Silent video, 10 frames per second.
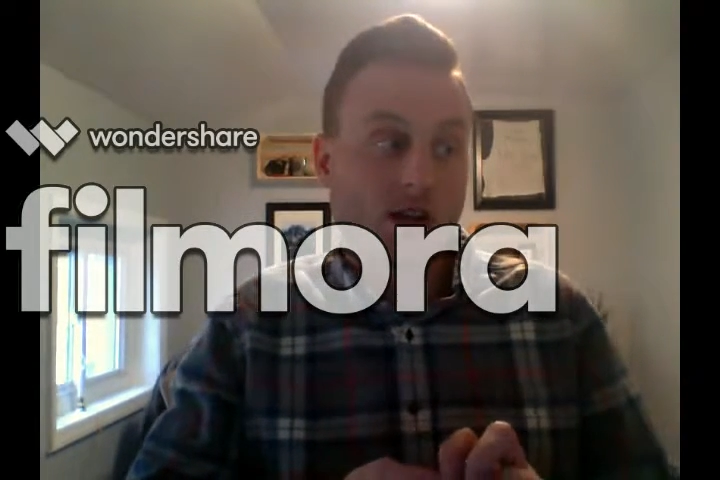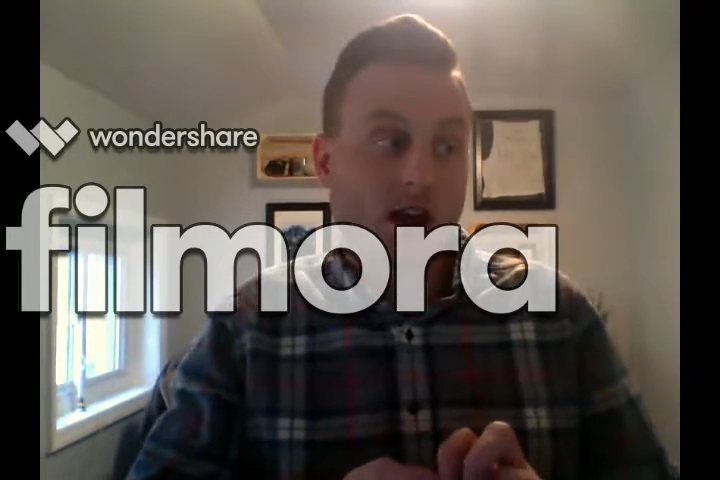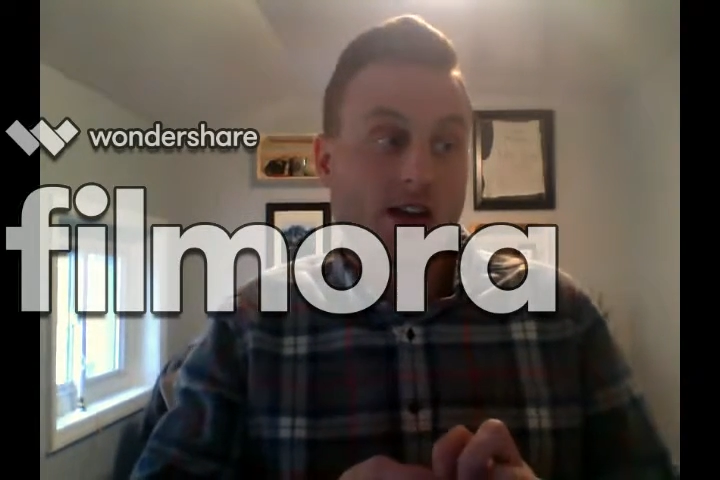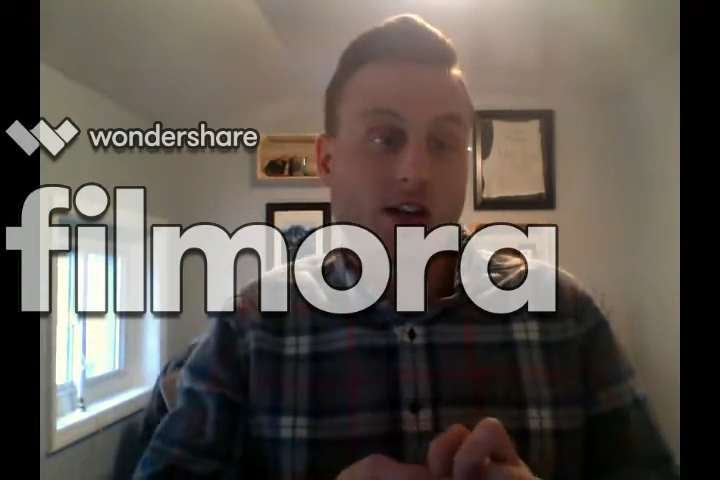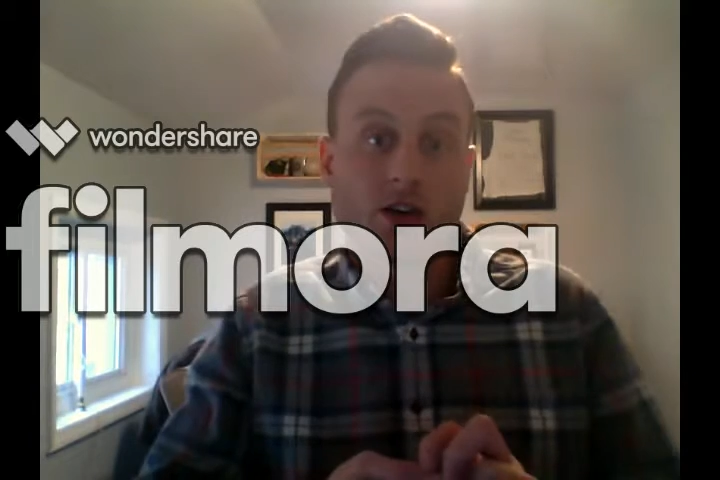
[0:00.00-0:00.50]

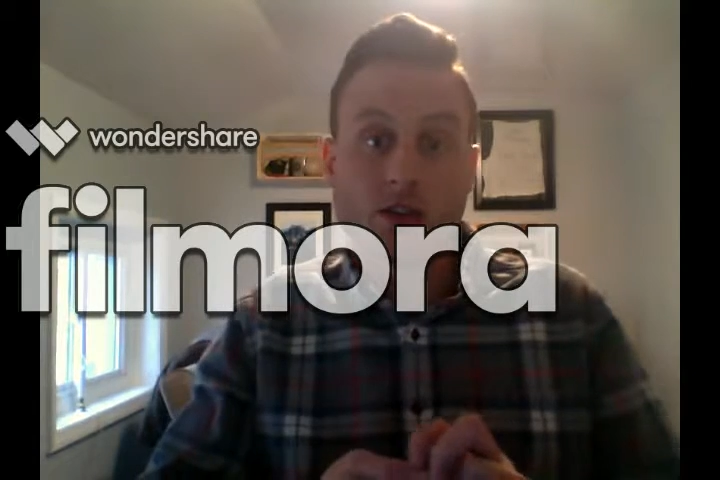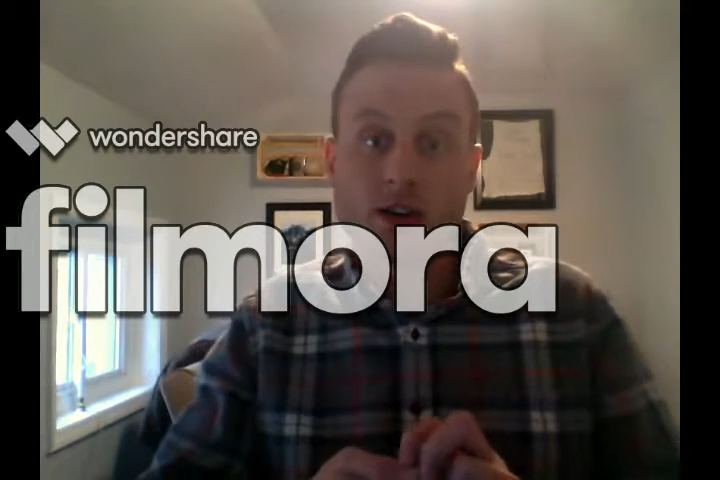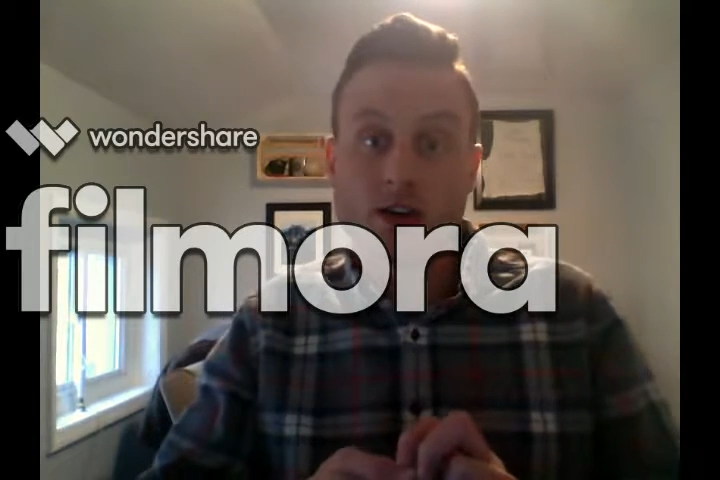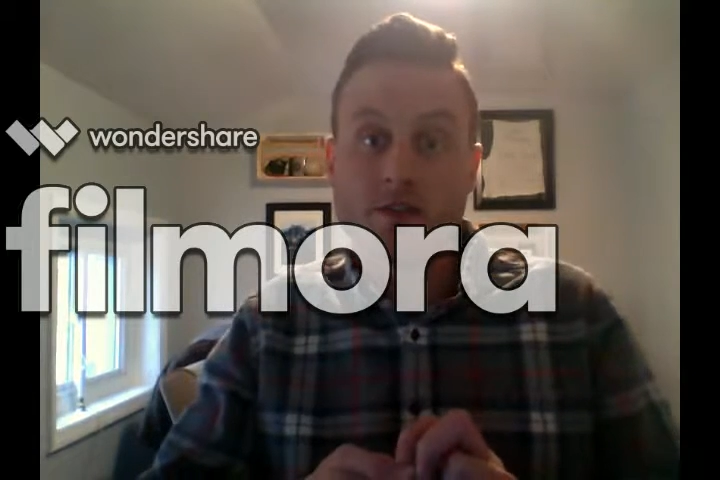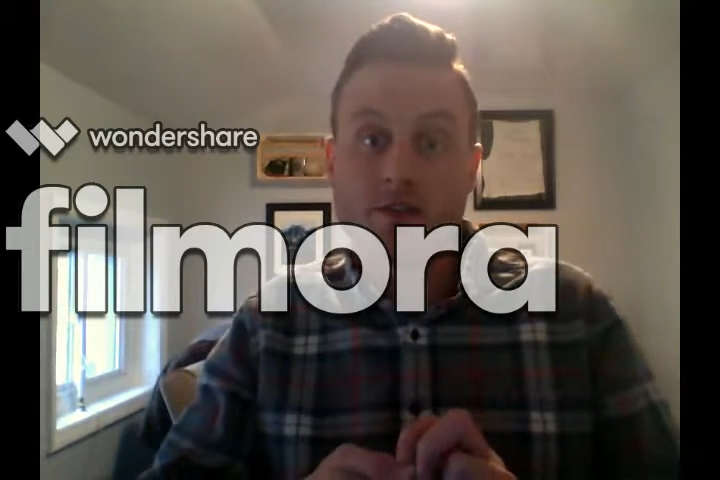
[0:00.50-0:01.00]

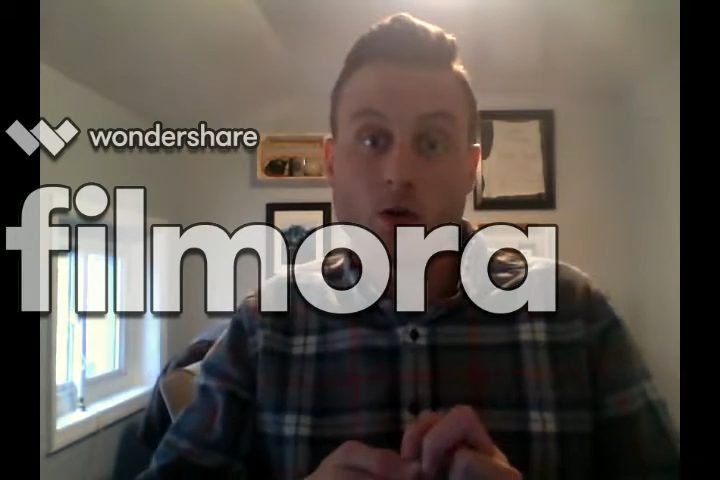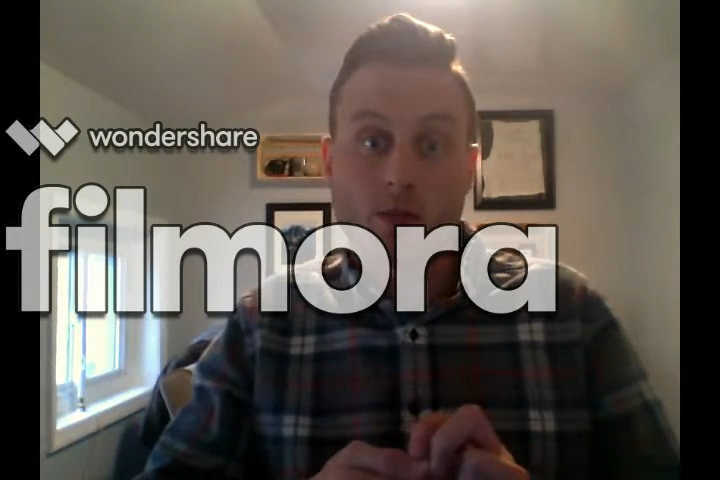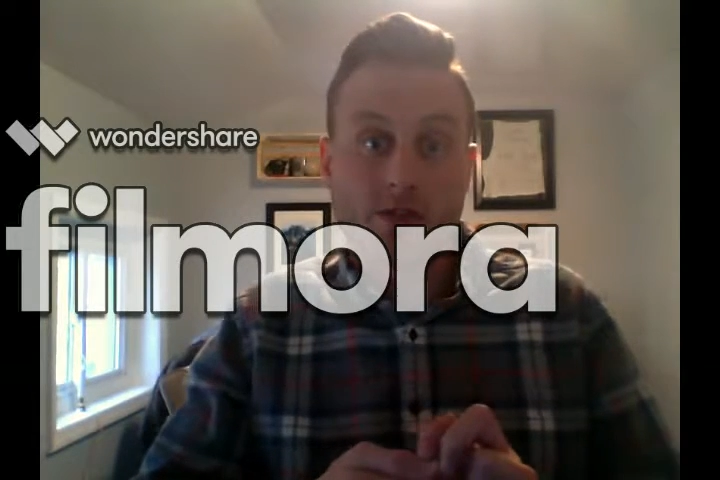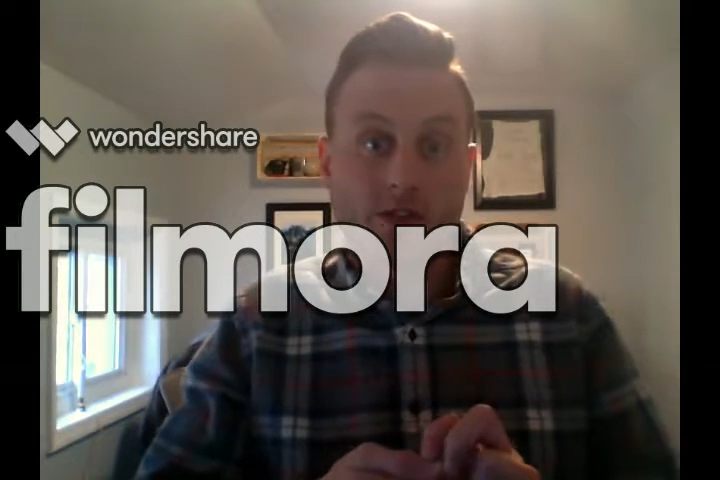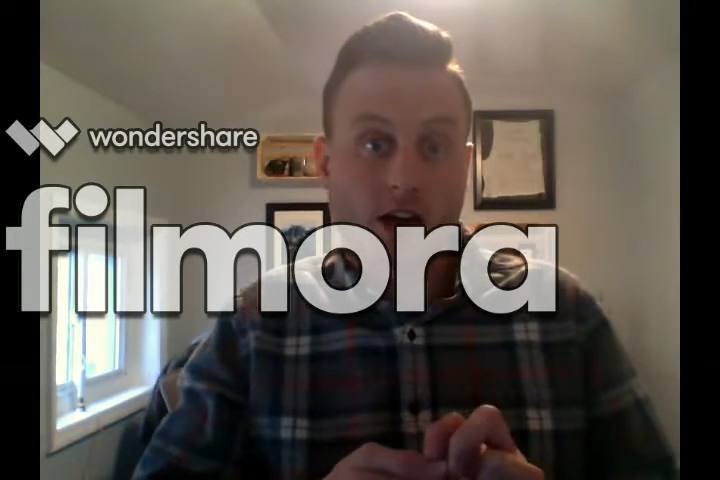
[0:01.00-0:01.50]
9-degree
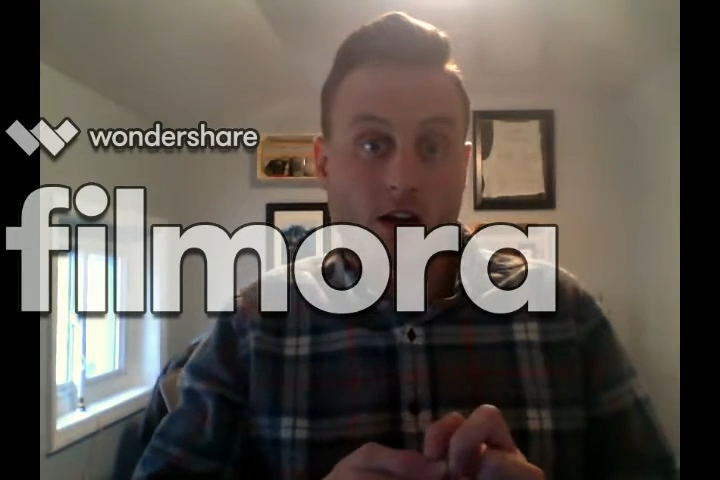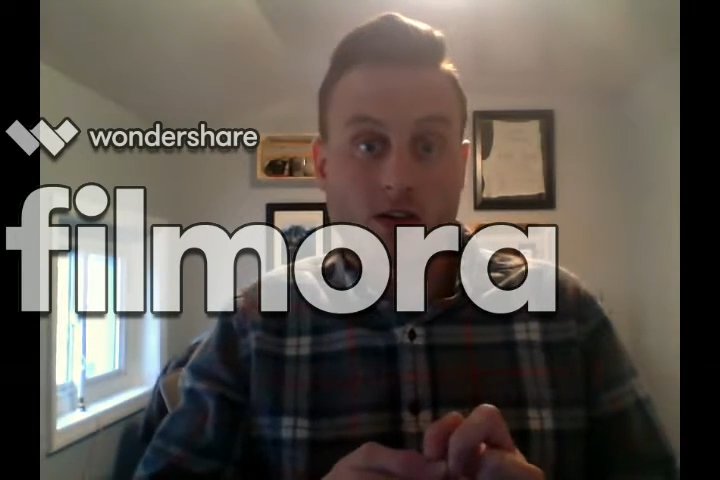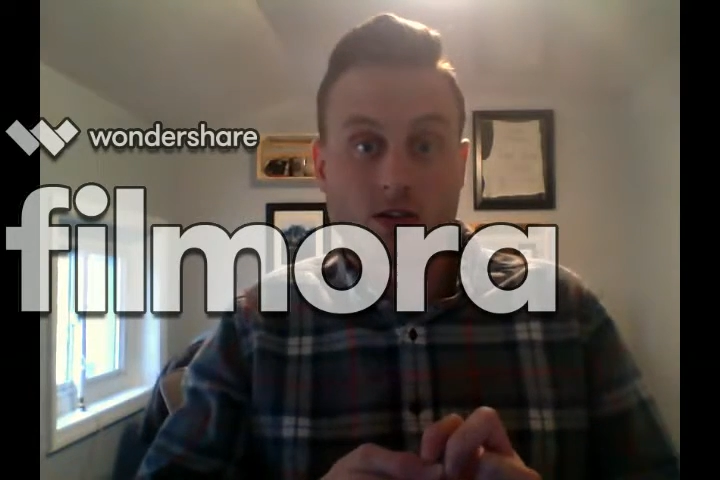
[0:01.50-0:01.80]
form factor.